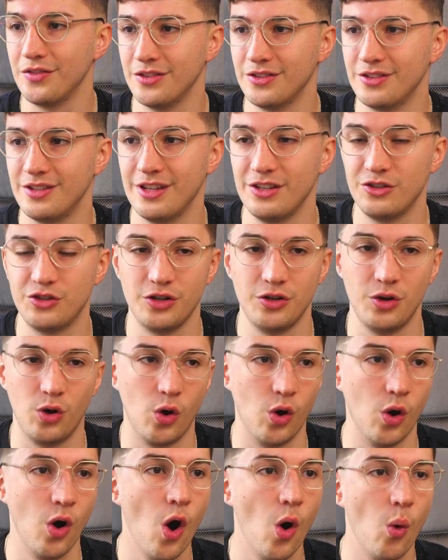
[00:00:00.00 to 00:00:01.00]
the decision
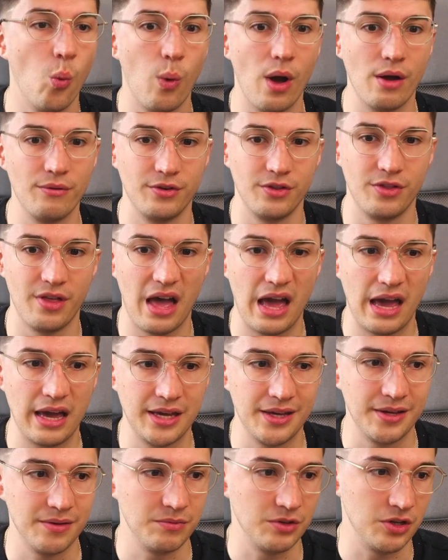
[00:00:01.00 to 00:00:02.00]
or whether
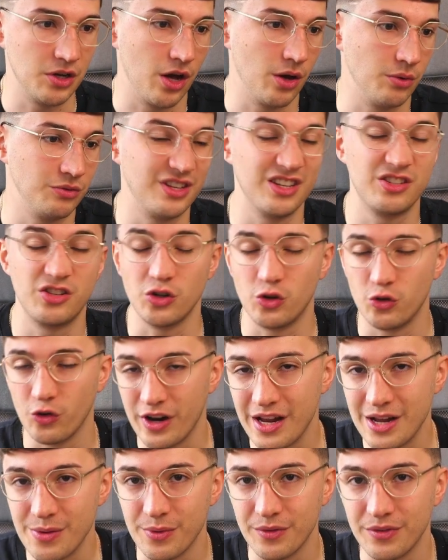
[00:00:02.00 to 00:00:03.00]
they,
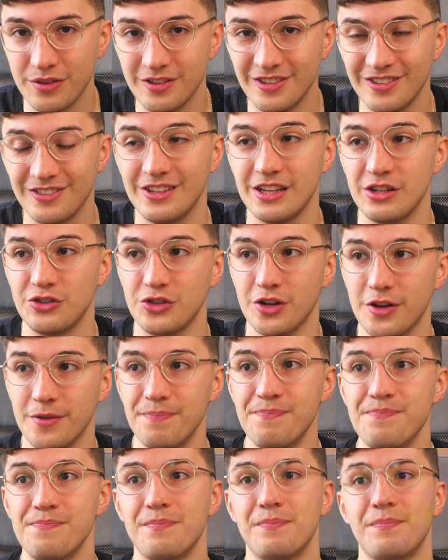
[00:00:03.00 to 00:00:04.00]
disagree with the
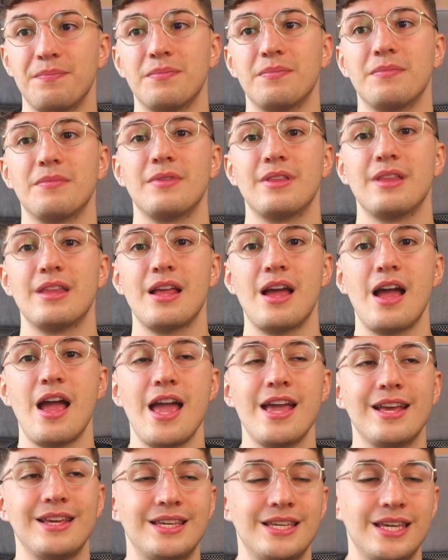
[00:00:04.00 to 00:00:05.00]
decision,
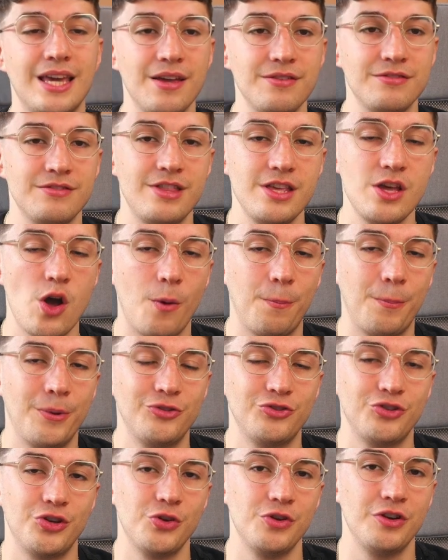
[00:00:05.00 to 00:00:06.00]
it gives the
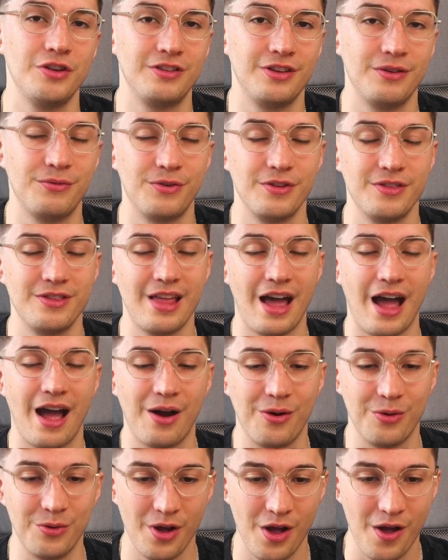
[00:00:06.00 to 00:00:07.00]
opportunity
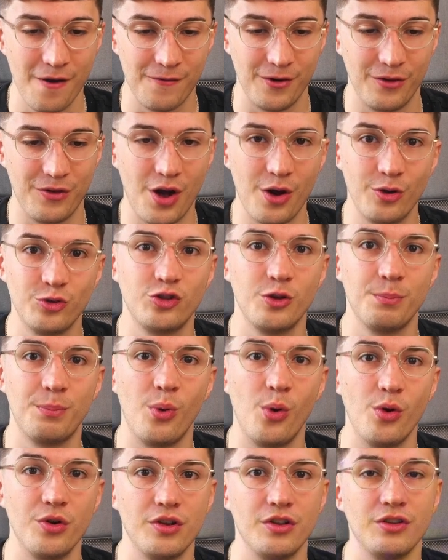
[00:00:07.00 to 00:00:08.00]
for those
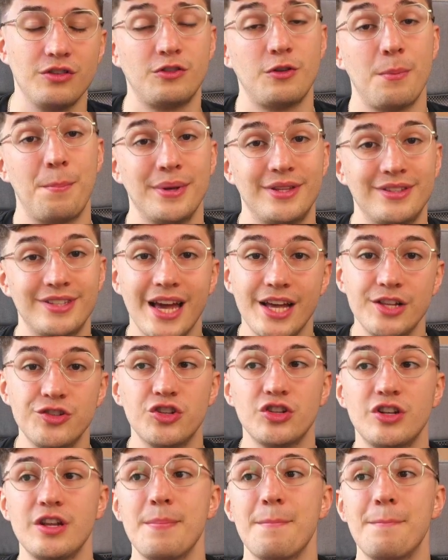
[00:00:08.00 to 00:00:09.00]
subordinates to
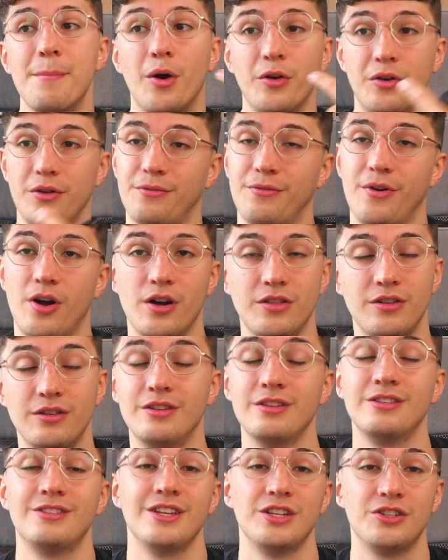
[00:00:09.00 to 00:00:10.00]
potentially modify the
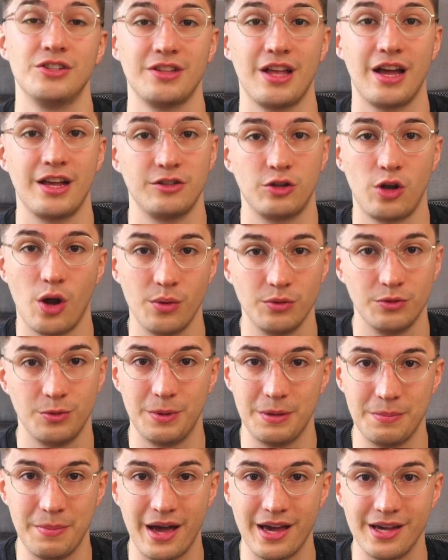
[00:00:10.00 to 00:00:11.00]
decision that is going to
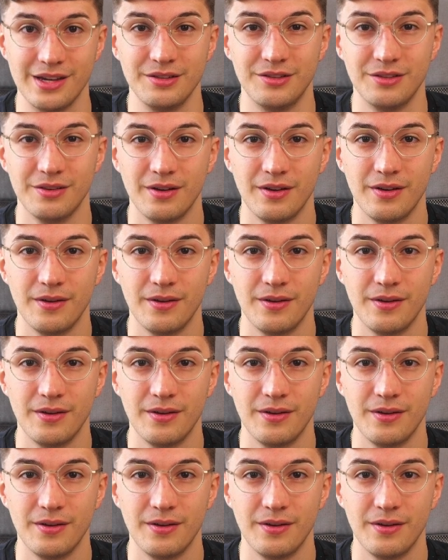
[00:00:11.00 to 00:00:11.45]
be made.